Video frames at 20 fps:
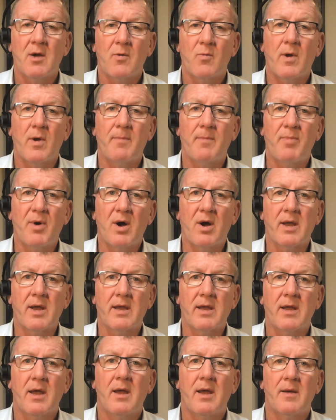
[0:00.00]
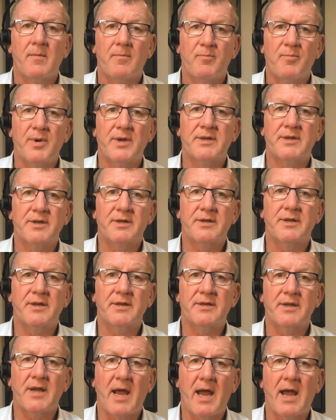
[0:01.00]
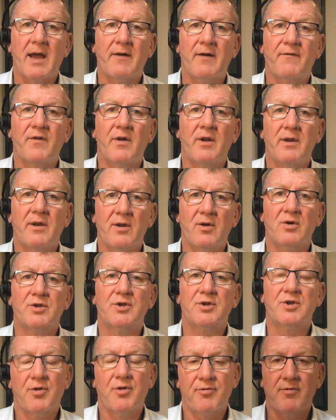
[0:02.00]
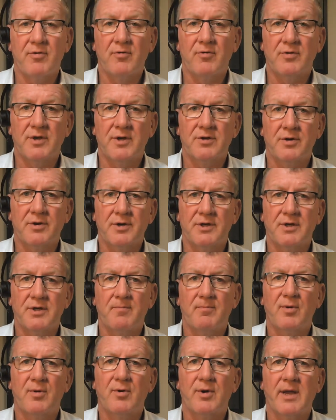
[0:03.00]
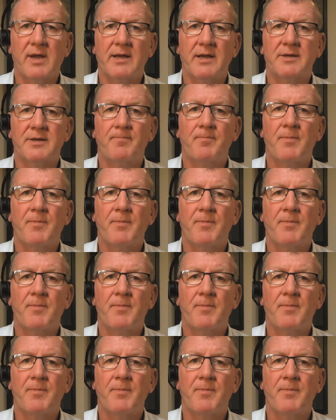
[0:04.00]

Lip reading: whereby businesses have lost through dishonest employees.